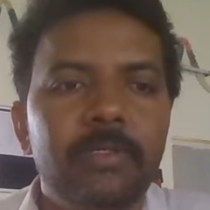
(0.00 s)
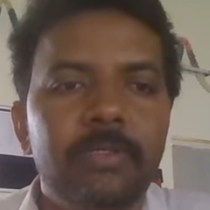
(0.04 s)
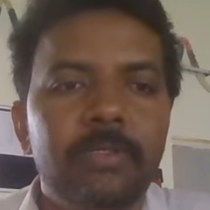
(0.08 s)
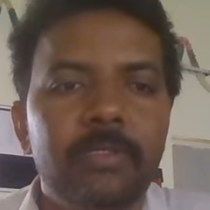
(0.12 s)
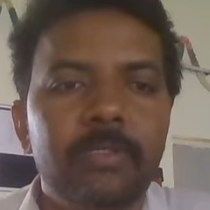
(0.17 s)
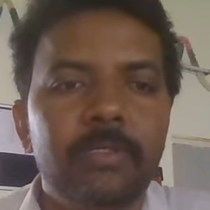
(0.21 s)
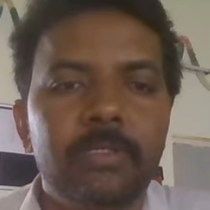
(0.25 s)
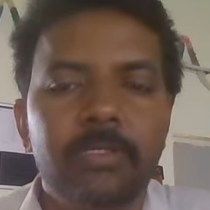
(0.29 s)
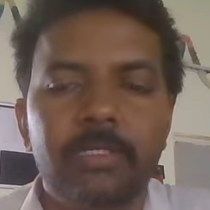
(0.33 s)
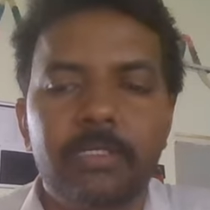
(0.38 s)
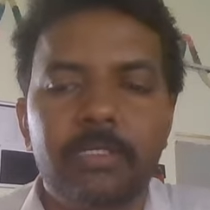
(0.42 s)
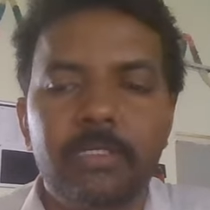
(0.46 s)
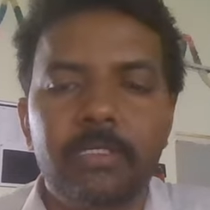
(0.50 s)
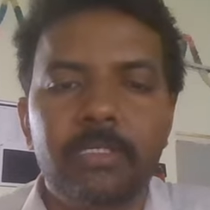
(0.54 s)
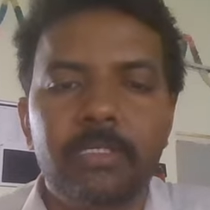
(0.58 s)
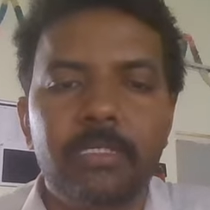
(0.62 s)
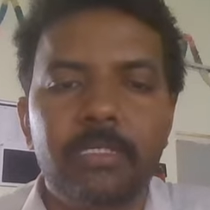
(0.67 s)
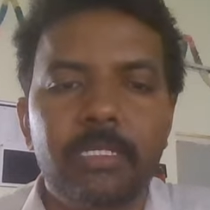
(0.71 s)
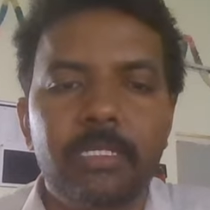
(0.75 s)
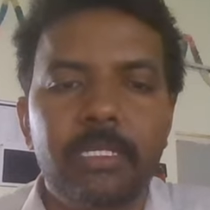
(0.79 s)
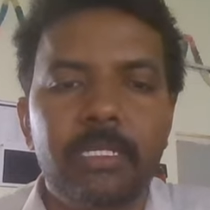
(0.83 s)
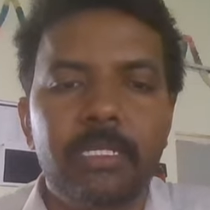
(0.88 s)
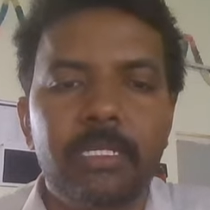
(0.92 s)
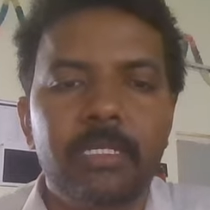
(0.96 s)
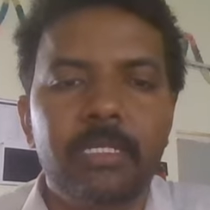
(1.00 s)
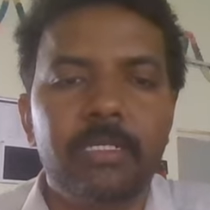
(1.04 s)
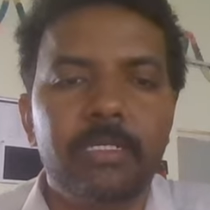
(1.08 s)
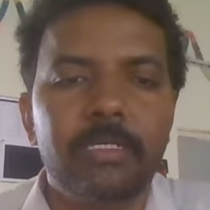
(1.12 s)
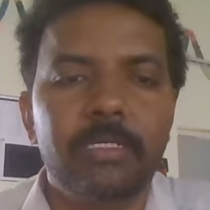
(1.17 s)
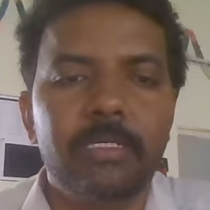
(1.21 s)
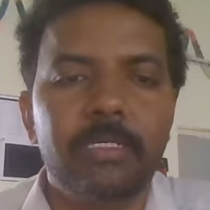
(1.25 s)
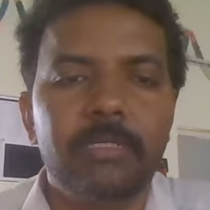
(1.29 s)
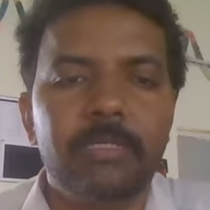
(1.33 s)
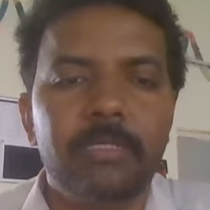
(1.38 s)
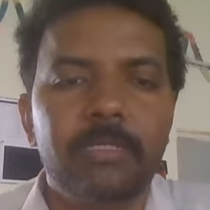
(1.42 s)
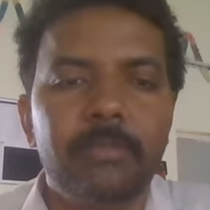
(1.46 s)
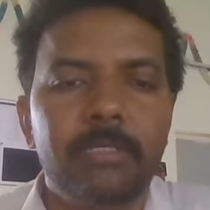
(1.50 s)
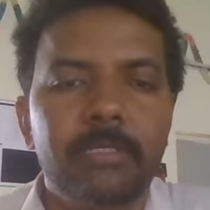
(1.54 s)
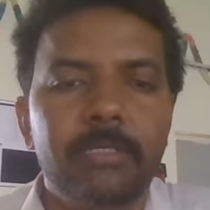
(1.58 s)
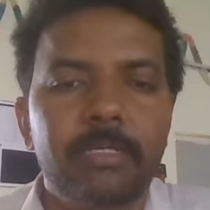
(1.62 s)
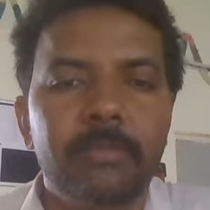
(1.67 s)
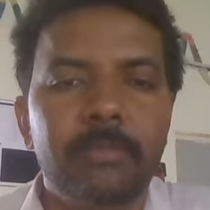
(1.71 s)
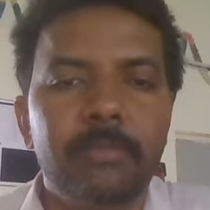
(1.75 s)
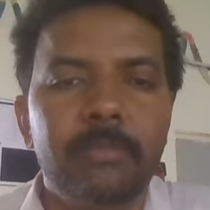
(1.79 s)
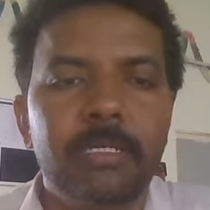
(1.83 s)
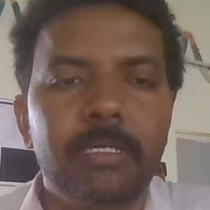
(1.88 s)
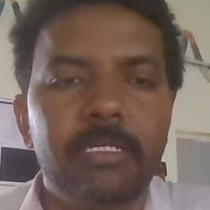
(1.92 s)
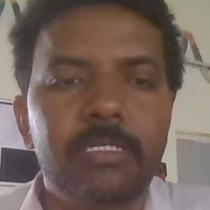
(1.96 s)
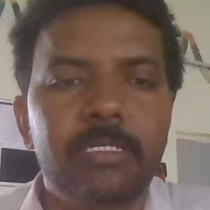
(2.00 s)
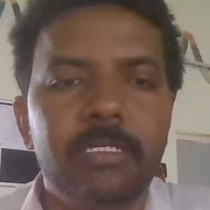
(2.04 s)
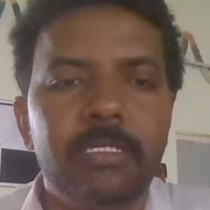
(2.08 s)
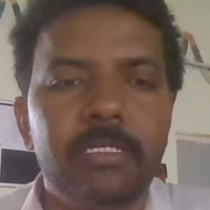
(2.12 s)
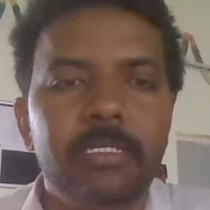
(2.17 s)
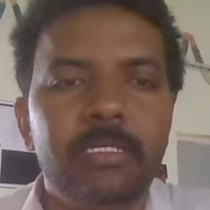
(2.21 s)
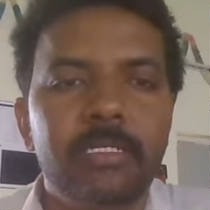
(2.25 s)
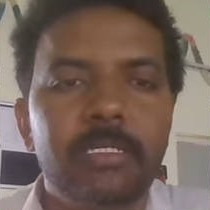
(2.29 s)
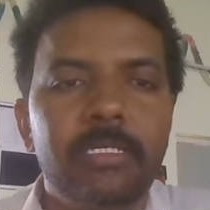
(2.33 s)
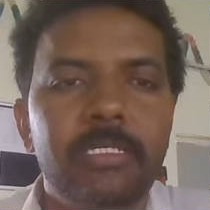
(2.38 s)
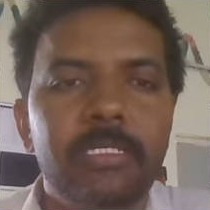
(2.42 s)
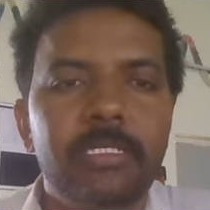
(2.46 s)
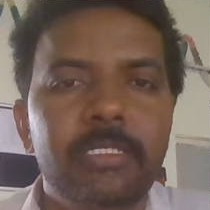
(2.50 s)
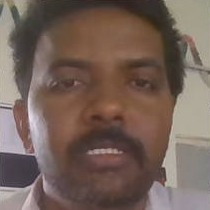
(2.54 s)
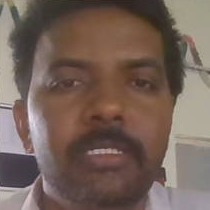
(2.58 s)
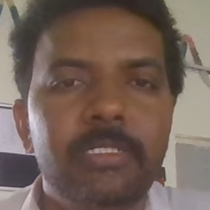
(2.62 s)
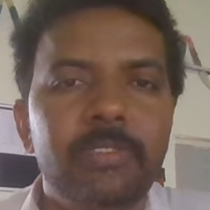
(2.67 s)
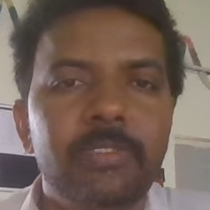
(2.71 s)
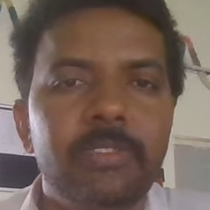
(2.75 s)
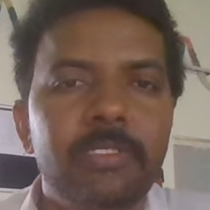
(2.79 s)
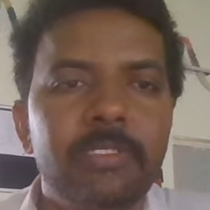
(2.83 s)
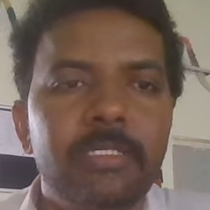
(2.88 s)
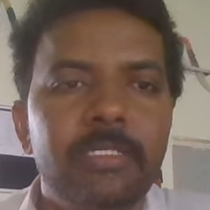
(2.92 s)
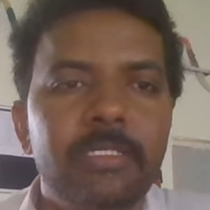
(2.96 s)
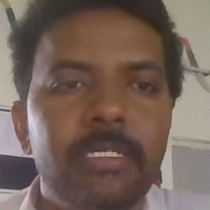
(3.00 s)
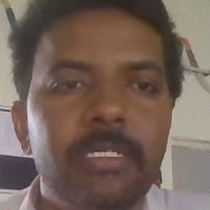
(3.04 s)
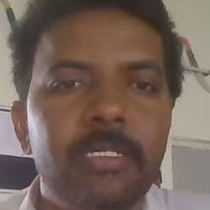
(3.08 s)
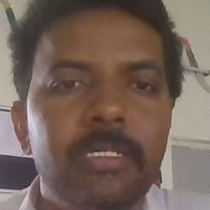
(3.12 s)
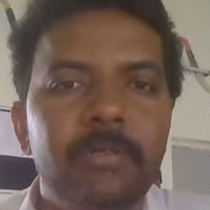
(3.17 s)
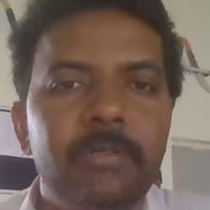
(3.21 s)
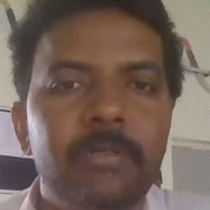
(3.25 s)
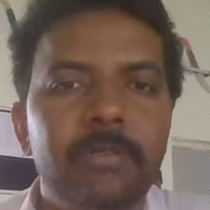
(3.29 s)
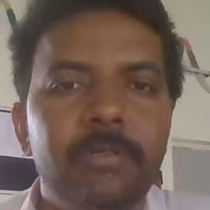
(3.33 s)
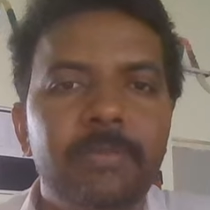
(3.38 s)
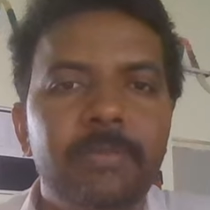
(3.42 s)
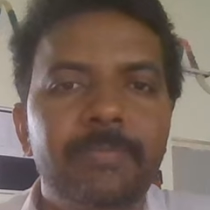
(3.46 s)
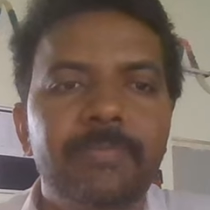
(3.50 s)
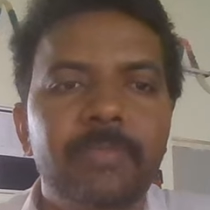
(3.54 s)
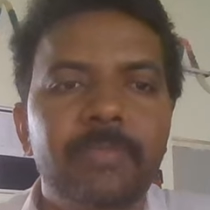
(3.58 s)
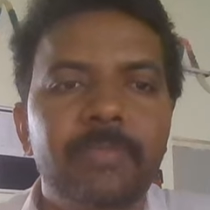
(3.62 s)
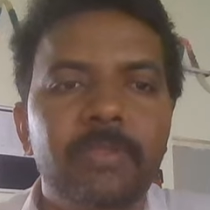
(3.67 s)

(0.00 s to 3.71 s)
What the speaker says: There are major institutions are